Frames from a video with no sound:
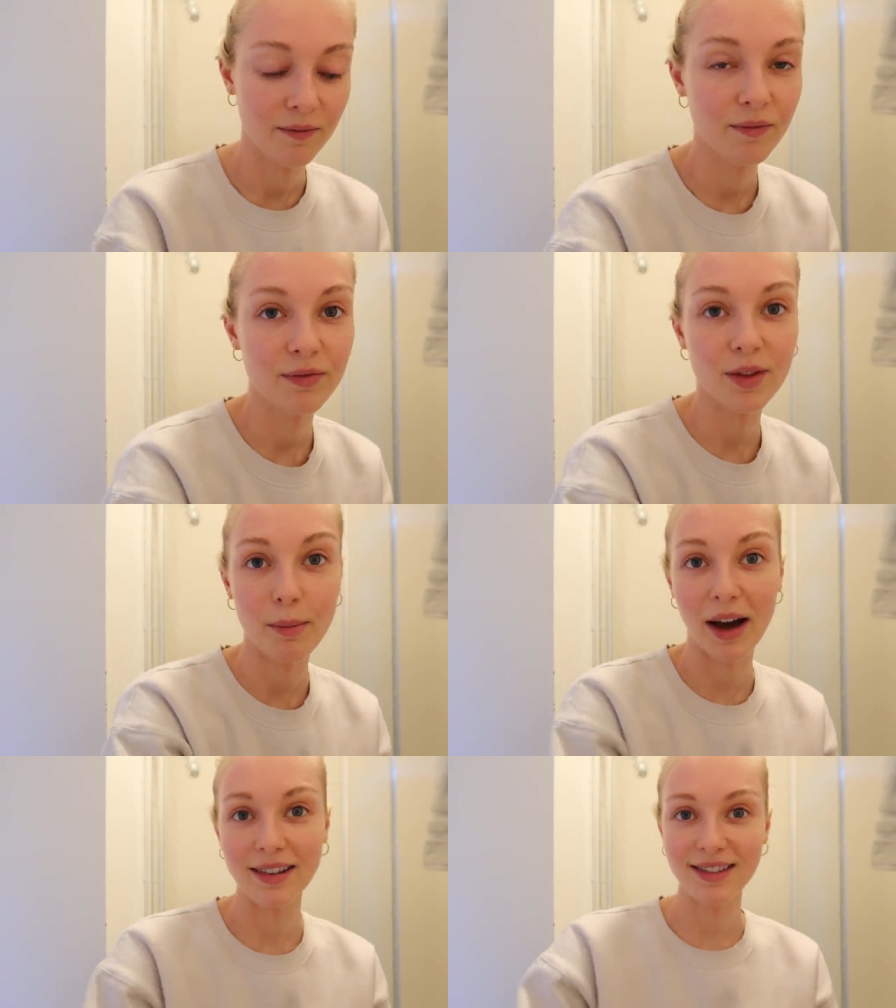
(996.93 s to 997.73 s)
the
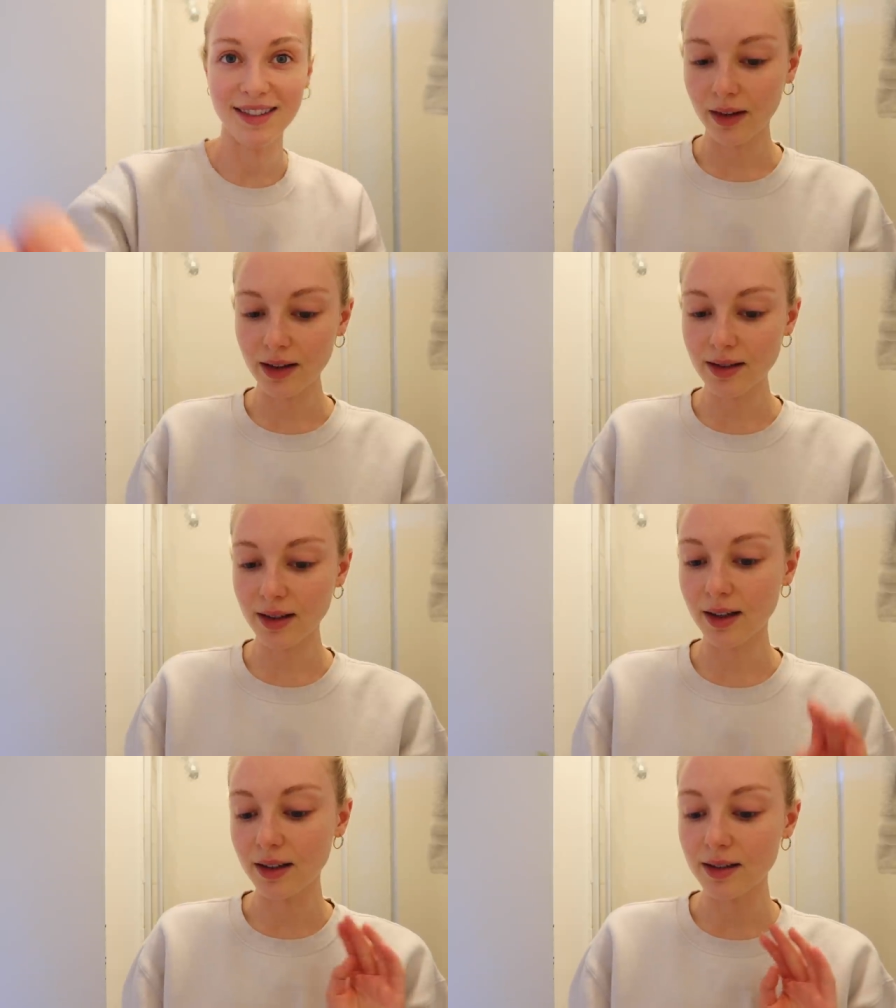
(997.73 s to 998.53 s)
mask. This
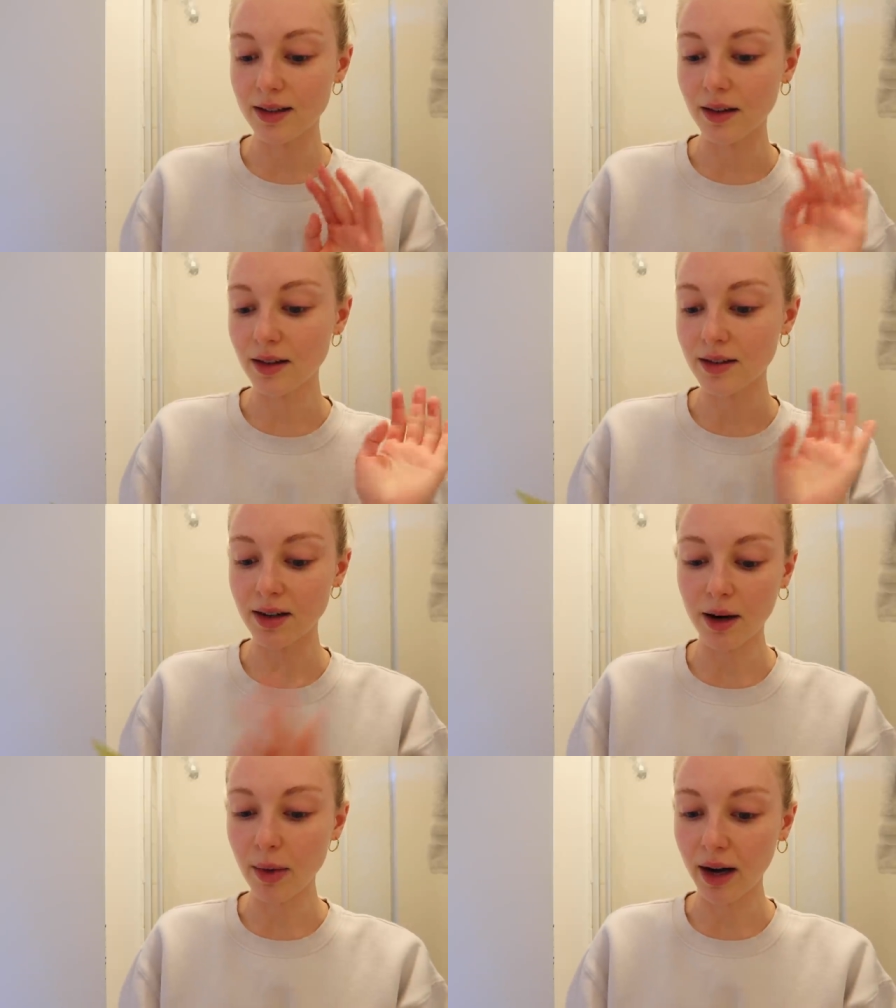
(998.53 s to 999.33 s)
is the
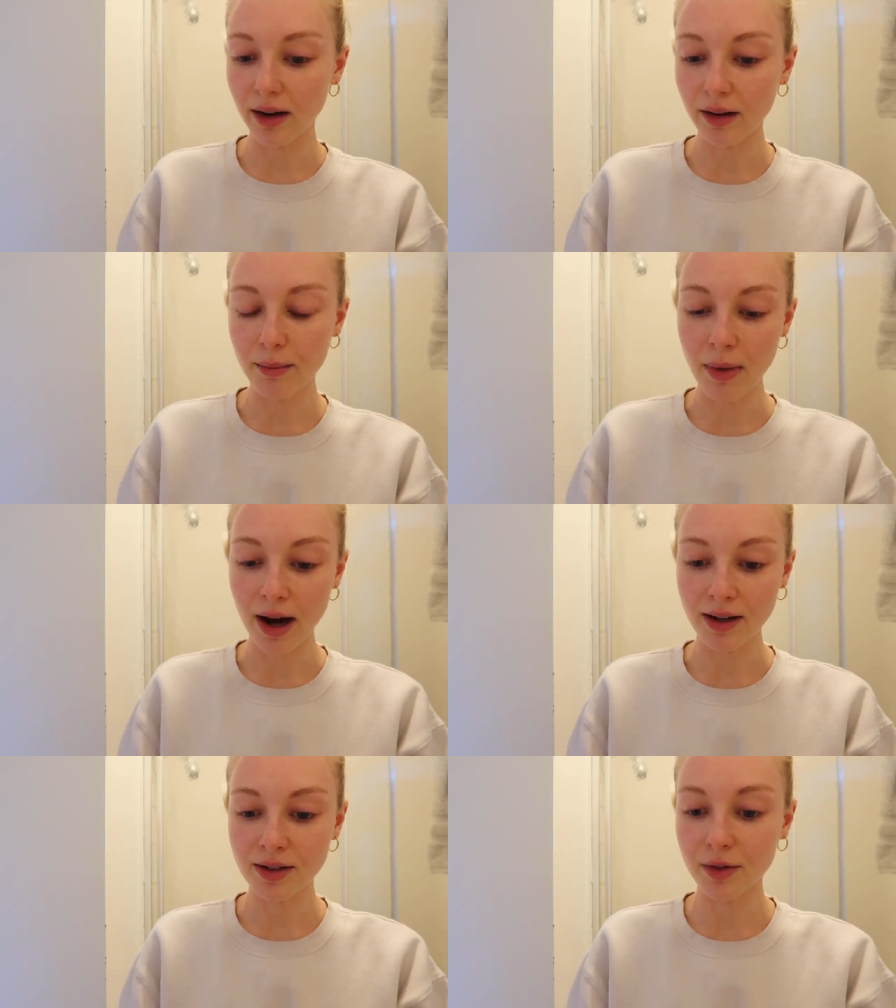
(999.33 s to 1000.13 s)
Ceramidin
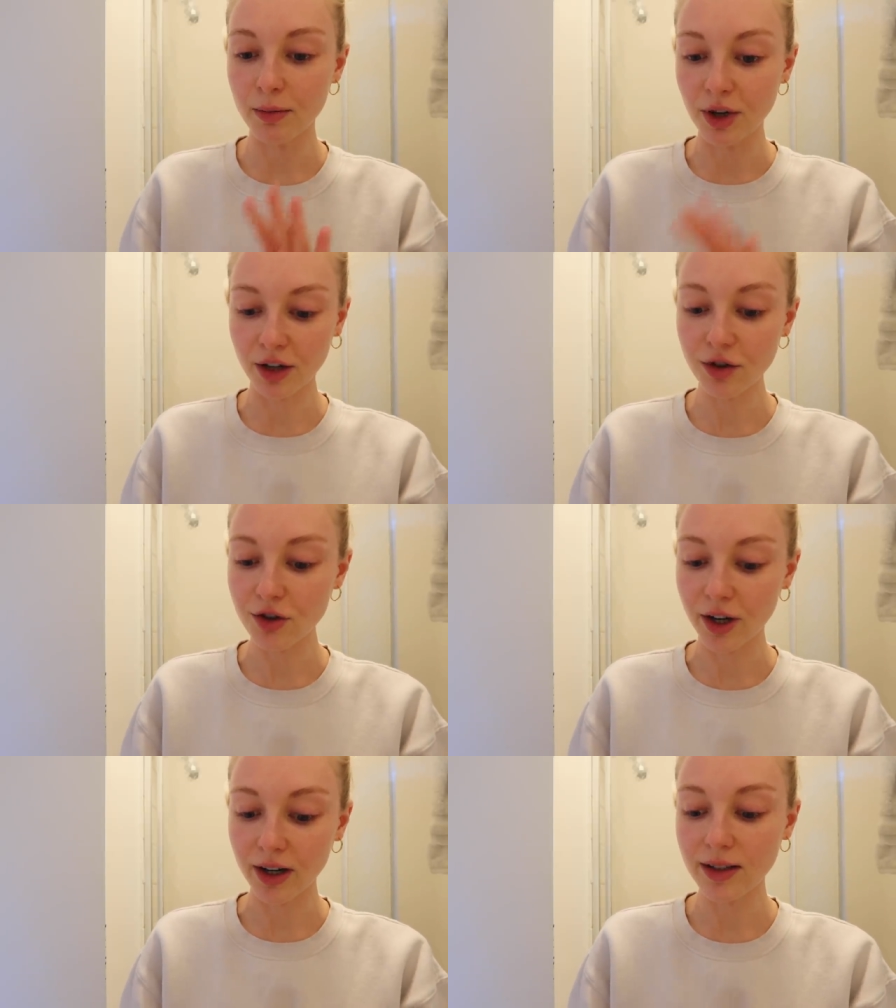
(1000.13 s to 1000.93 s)
mask from Dr.
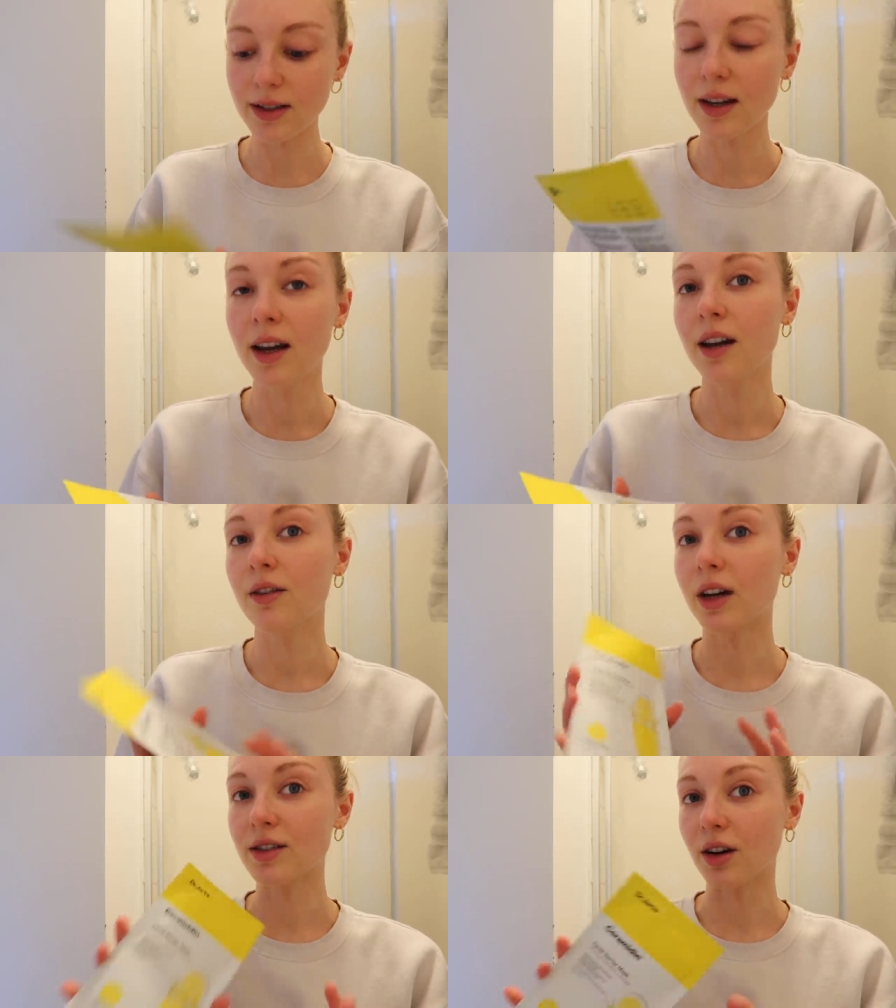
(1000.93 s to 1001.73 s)
Jart.
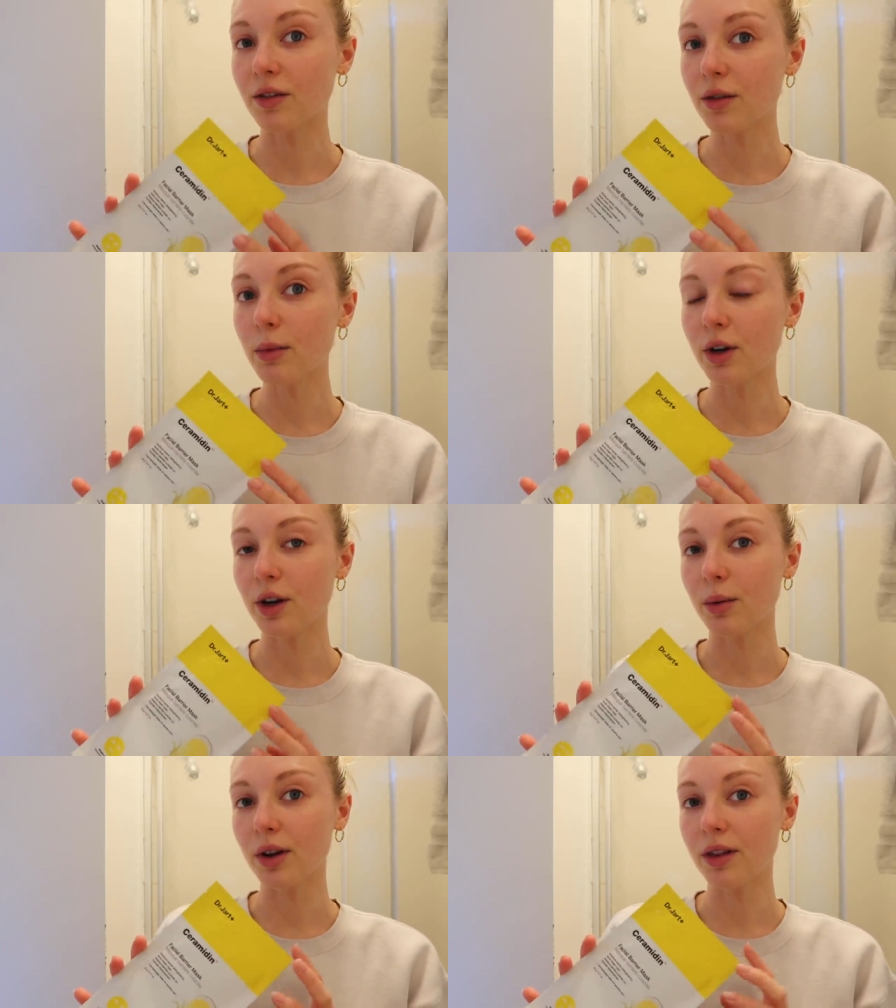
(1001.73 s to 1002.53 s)
If you guys aren't
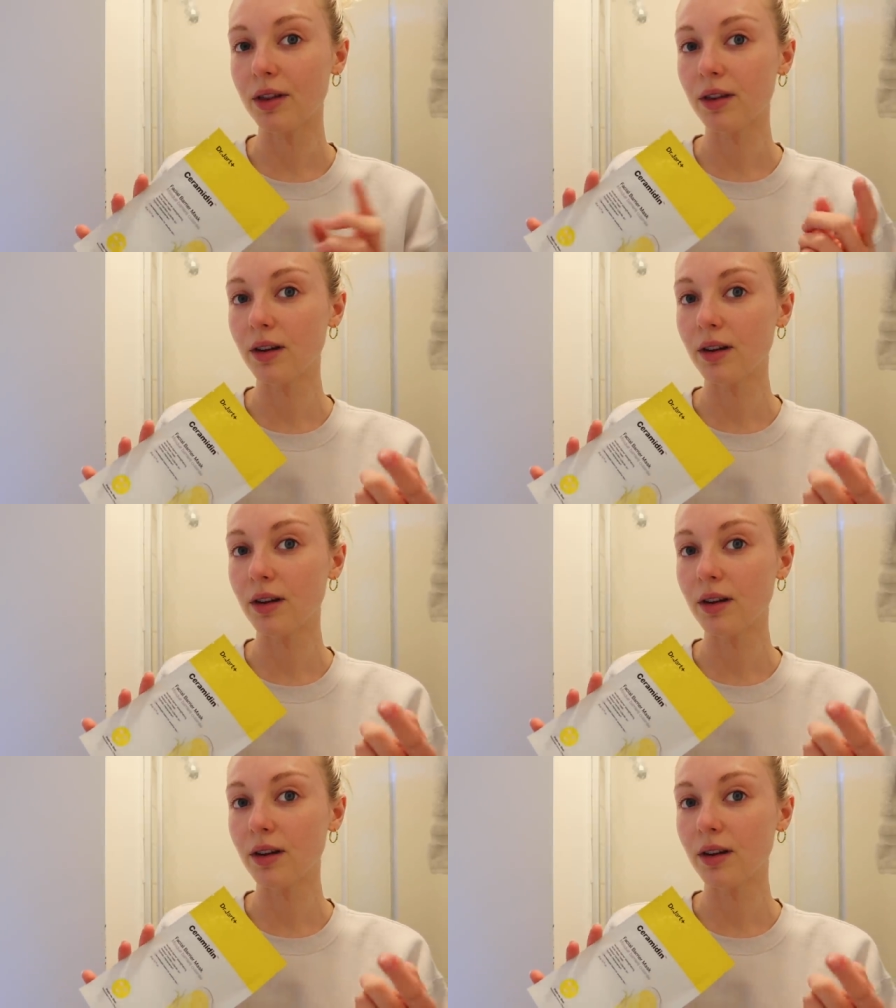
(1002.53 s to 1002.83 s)
familiar with